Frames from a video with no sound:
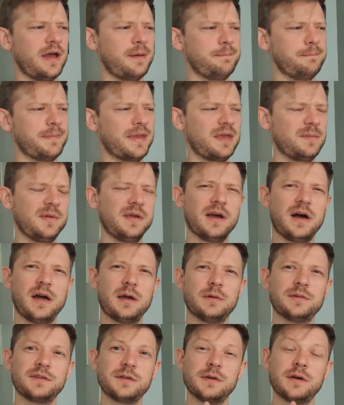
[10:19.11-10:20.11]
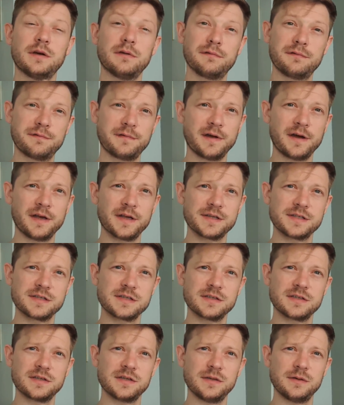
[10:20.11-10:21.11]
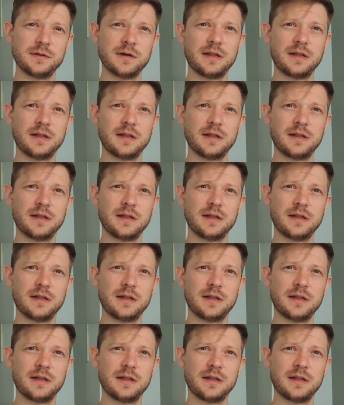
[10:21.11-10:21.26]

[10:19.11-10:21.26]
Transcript: Maybe I will do her first to